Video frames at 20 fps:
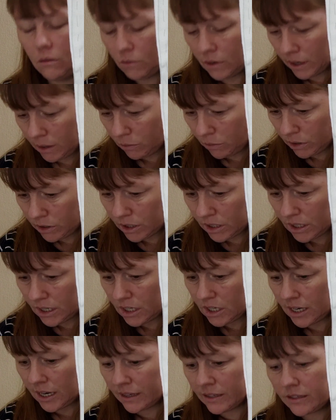Wait, 1
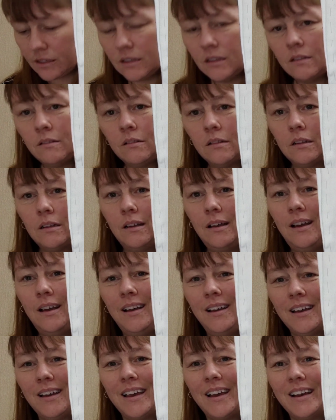stitch less than
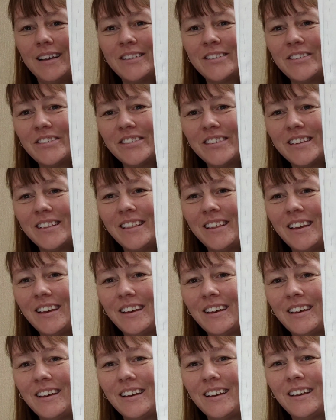Castles in the
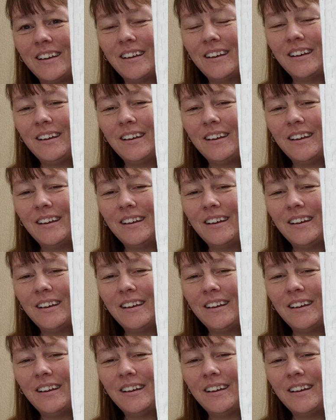Air.